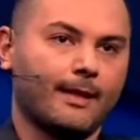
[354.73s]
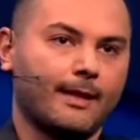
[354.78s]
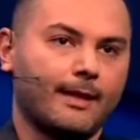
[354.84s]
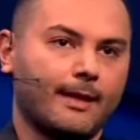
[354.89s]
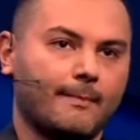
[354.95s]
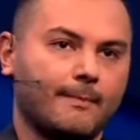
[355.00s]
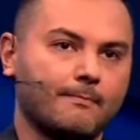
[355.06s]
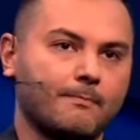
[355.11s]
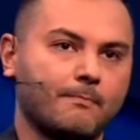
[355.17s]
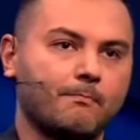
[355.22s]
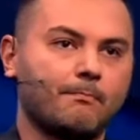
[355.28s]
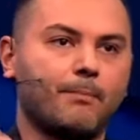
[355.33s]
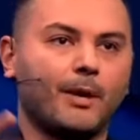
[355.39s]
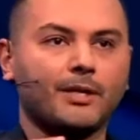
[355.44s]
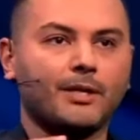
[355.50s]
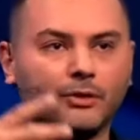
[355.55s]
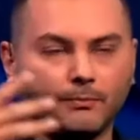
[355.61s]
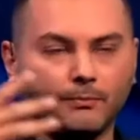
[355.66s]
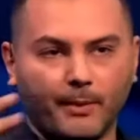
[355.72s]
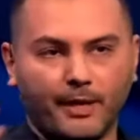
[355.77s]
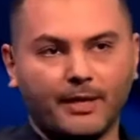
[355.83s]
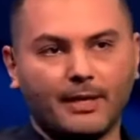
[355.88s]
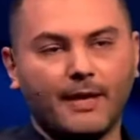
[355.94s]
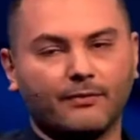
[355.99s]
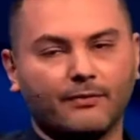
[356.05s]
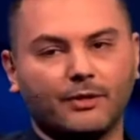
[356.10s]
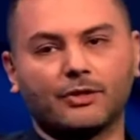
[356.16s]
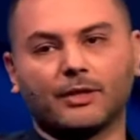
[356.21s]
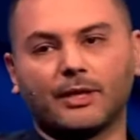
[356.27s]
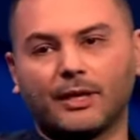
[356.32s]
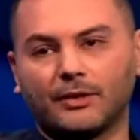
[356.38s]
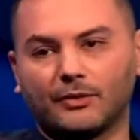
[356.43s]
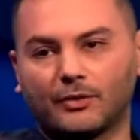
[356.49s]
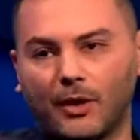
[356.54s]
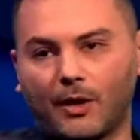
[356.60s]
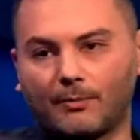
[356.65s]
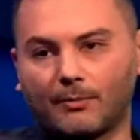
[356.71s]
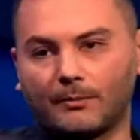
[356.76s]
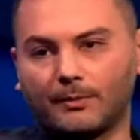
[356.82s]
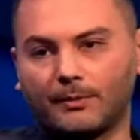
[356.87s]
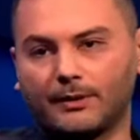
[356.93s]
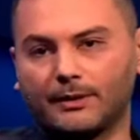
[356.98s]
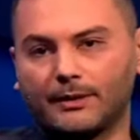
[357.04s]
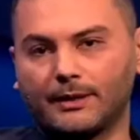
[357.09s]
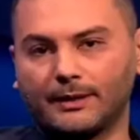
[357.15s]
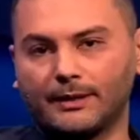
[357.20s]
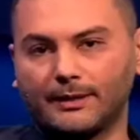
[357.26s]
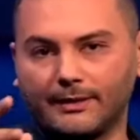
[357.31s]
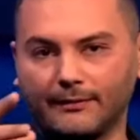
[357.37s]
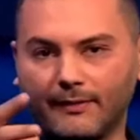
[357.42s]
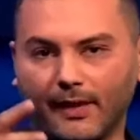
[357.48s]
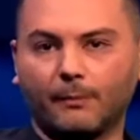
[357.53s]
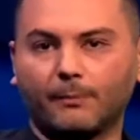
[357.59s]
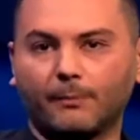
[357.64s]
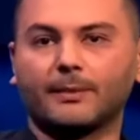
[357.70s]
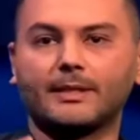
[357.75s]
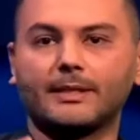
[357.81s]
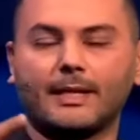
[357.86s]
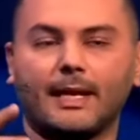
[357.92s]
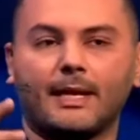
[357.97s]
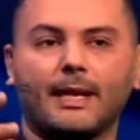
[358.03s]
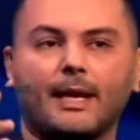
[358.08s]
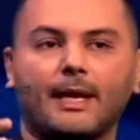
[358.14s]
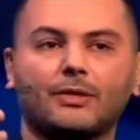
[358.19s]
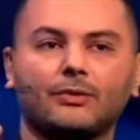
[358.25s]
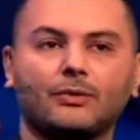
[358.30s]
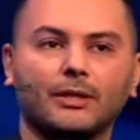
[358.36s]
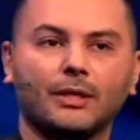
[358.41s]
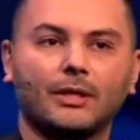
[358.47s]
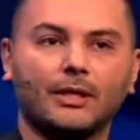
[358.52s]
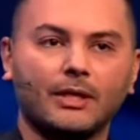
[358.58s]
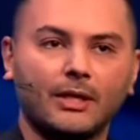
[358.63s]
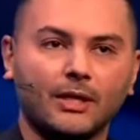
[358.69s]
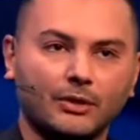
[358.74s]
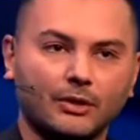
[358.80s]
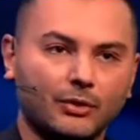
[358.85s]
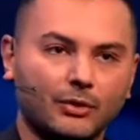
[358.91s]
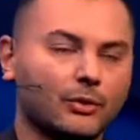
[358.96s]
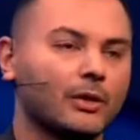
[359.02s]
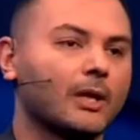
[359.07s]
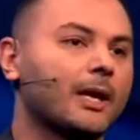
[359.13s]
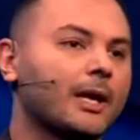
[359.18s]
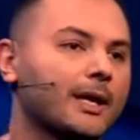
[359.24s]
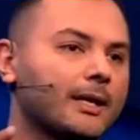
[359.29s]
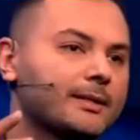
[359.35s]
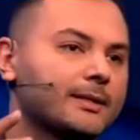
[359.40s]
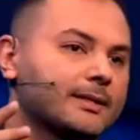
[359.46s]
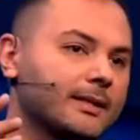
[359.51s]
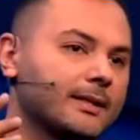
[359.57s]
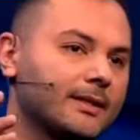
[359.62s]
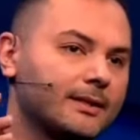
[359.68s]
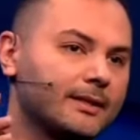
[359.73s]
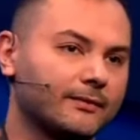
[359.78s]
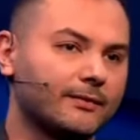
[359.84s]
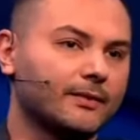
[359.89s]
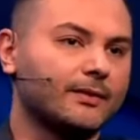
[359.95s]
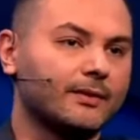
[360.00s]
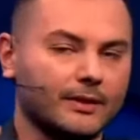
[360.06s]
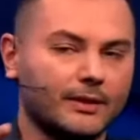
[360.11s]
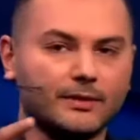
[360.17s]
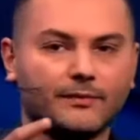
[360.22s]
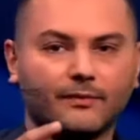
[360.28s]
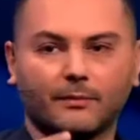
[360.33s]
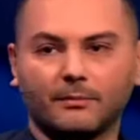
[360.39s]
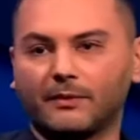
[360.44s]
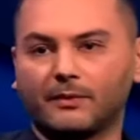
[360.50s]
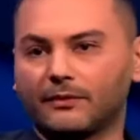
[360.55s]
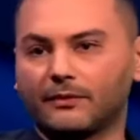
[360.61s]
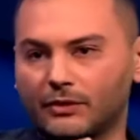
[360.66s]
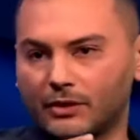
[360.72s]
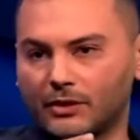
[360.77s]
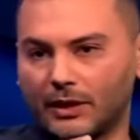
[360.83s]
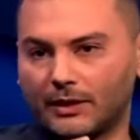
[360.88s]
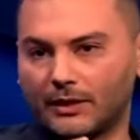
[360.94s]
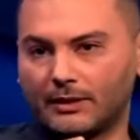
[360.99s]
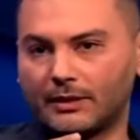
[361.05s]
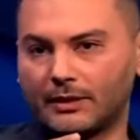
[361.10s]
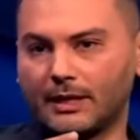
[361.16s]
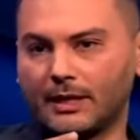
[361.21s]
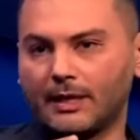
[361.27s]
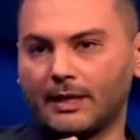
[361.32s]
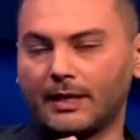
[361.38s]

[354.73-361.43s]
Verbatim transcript: By leveraging interoperability, developers can actually utilize different things from different chains,